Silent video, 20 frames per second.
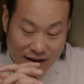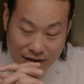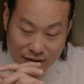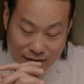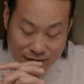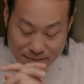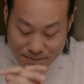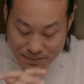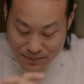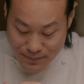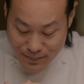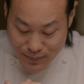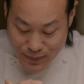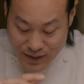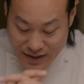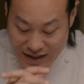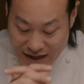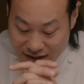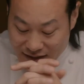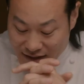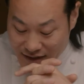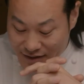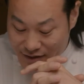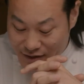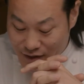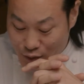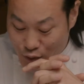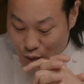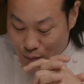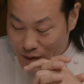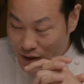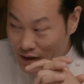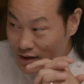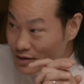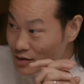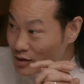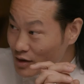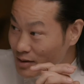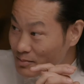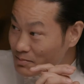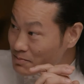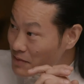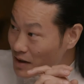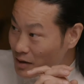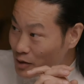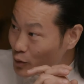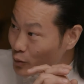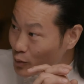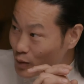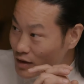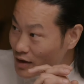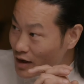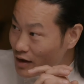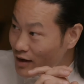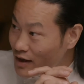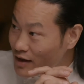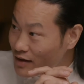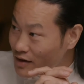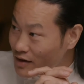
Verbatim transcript: you could put that next to normal ice cream, and you wouldn't know any